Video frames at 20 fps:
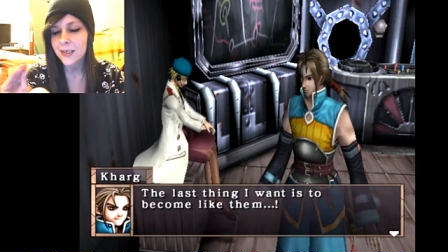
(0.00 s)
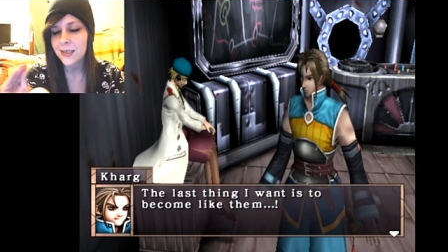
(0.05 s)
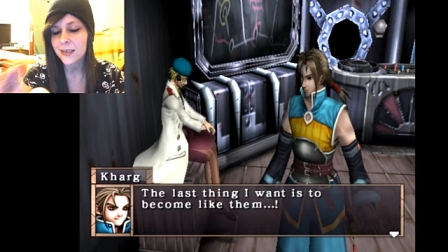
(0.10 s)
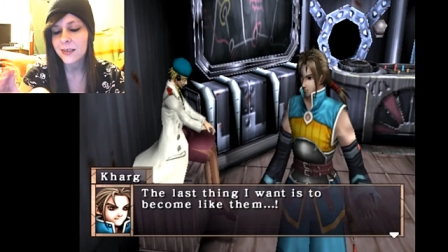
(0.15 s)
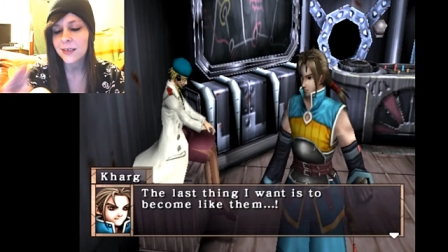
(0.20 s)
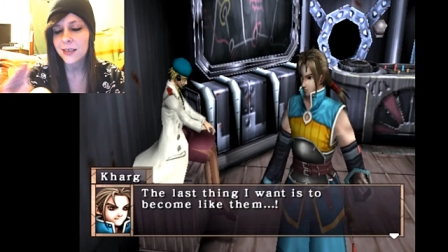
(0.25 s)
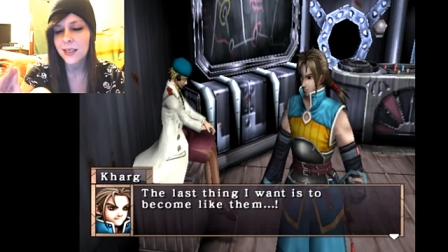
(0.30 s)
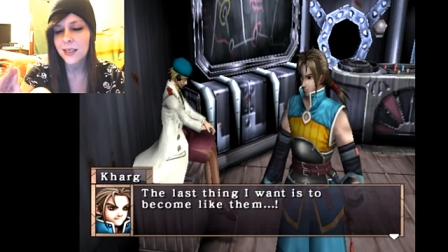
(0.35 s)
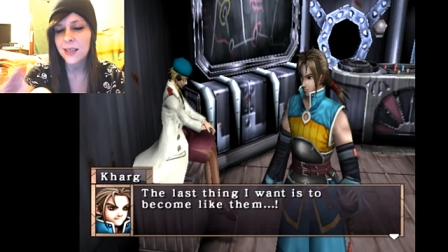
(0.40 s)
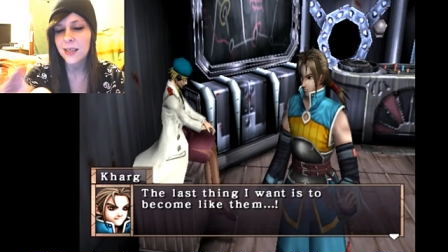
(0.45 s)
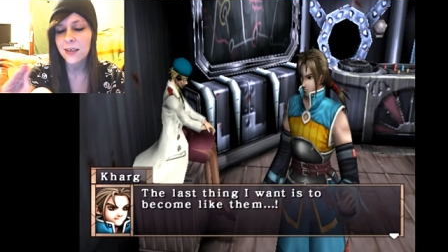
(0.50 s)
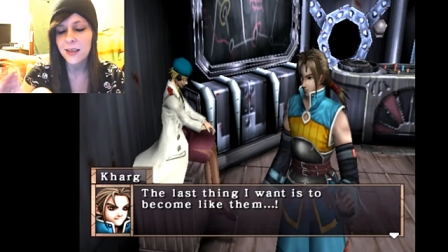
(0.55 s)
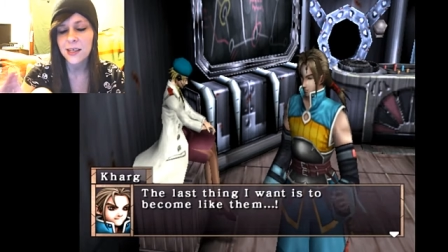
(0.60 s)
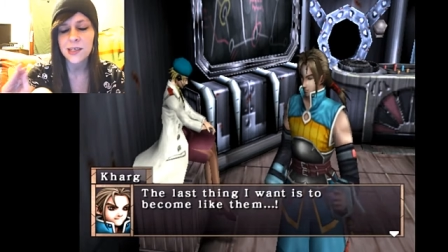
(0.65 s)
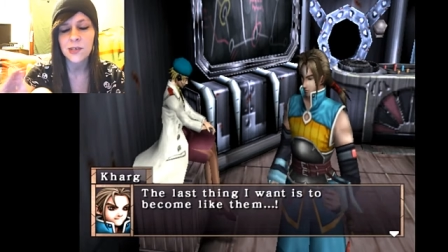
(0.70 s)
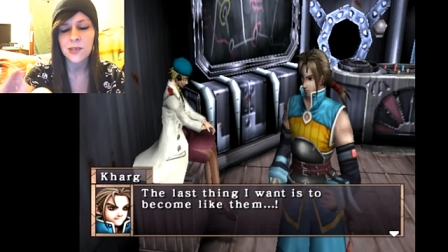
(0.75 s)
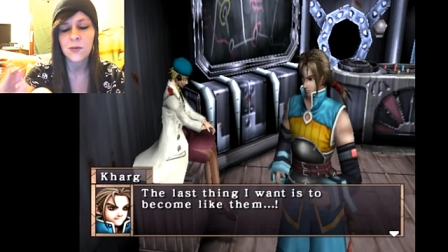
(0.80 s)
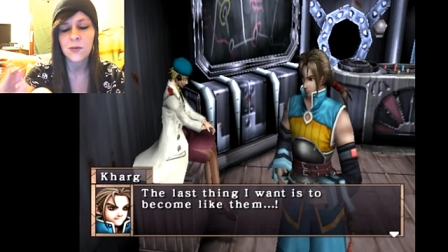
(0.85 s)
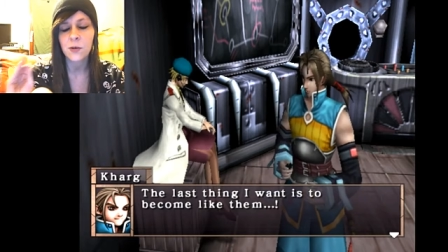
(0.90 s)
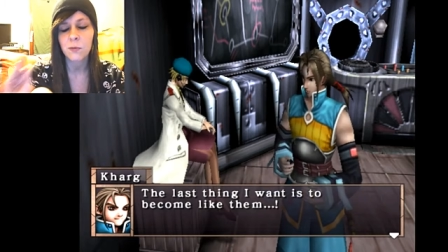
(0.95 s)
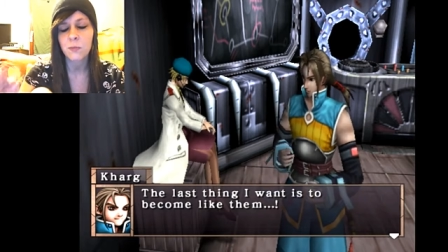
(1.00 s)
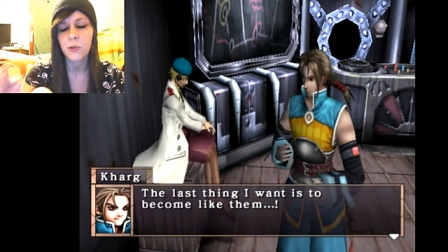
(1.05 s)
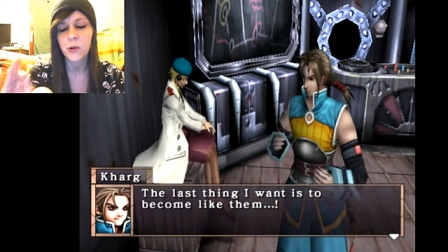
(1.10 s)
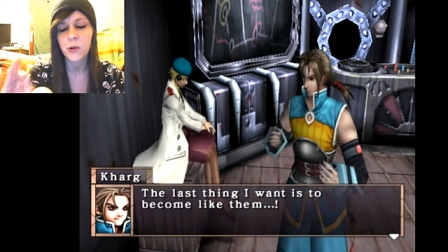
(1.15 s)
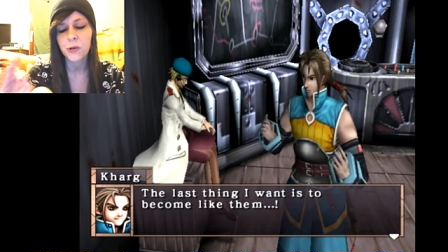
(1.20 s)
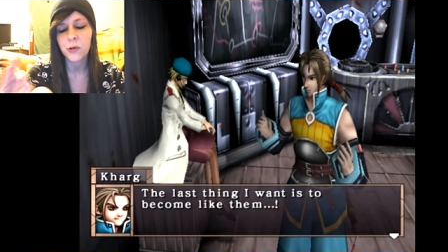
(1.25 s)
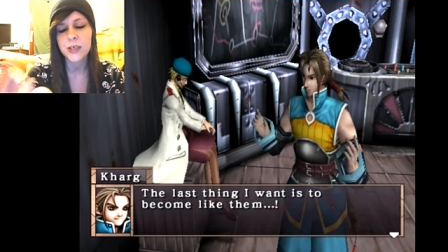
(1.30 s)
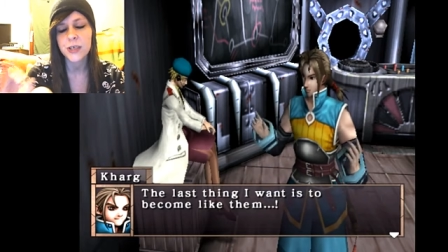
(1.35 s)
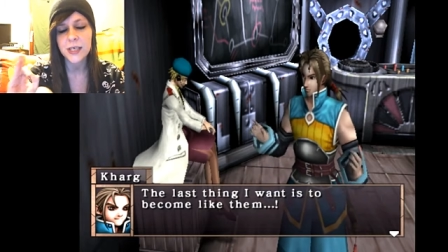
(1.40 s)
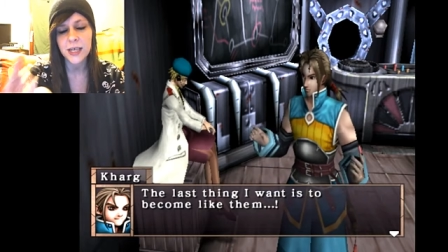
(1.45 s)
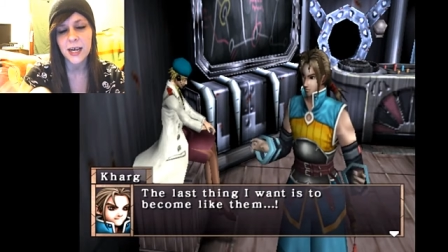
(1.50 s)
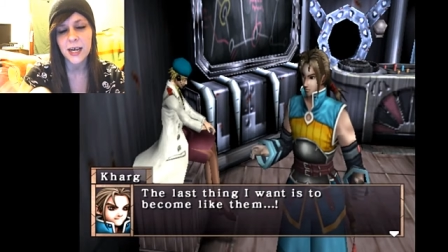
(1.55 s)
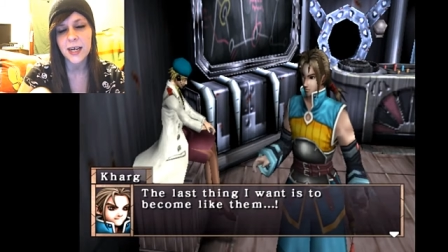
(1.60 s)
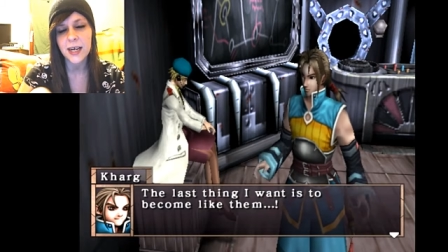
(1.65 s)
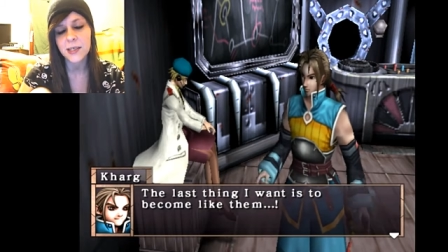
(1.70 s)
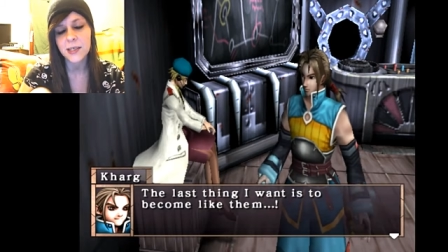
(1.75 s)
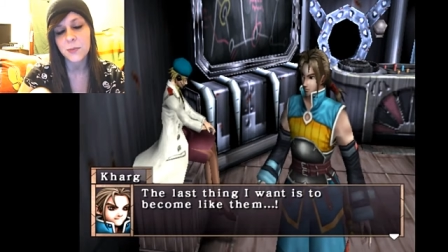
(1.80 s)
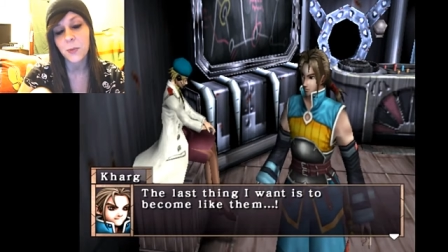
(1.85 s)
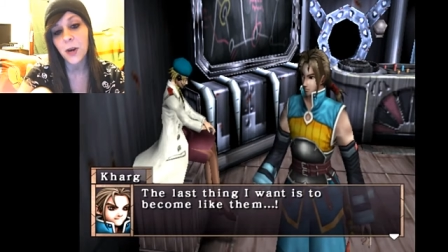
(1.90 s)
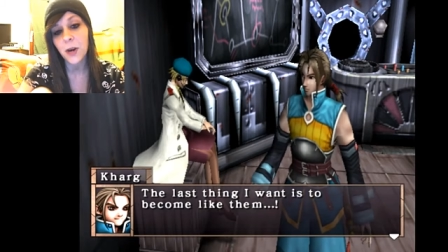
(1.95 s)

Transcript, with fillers: and see things from both sides.